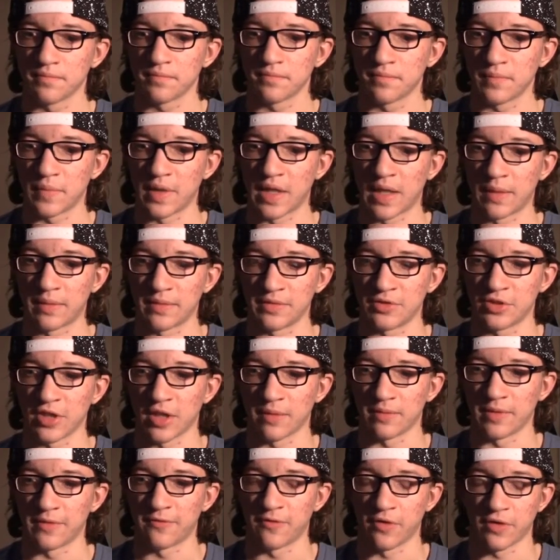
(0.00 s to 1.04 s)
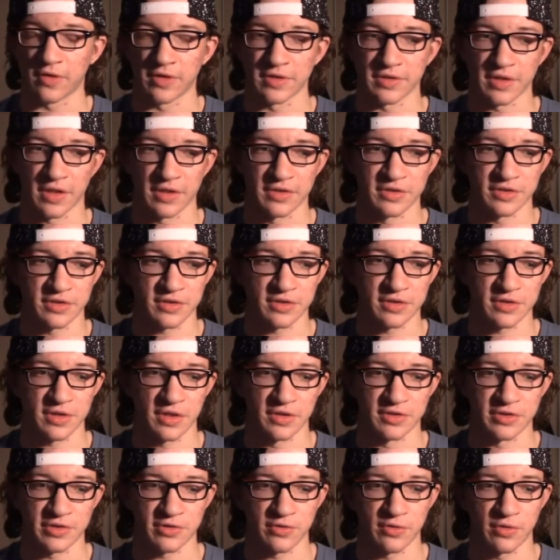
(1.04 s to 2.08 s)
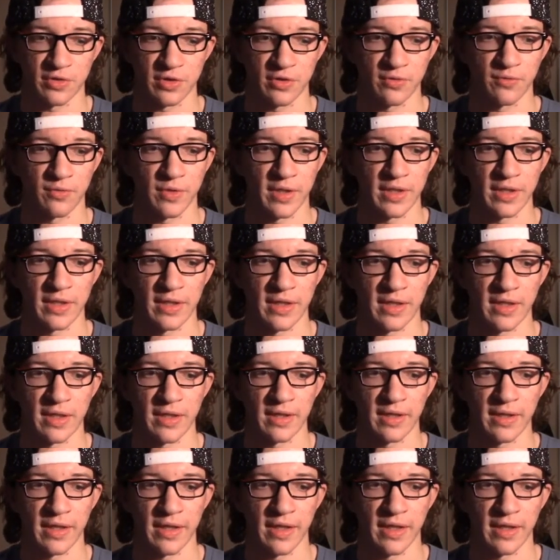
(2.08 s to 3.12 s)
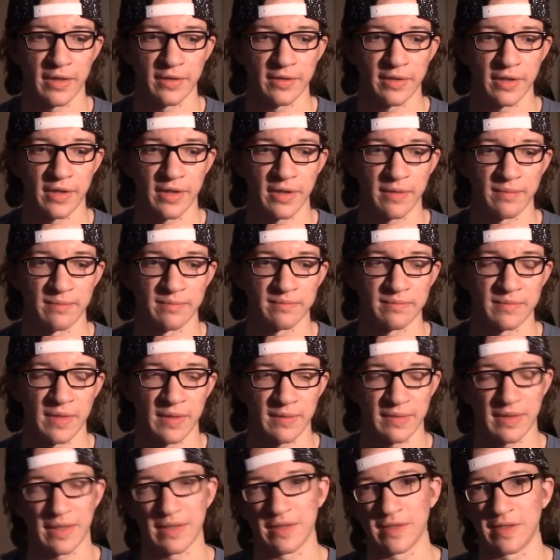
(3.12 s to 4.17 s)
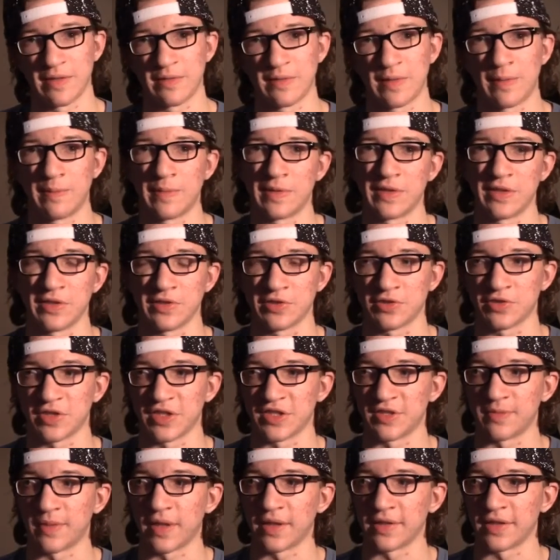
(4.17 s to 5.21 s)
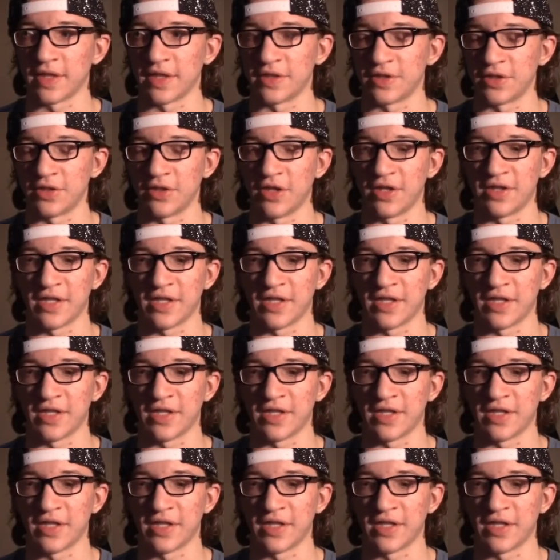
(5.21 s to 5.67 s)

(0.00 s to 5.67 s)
but I've been trying to focus on, on school and whatnot, and um, I'm, I'm a little stressed about that too.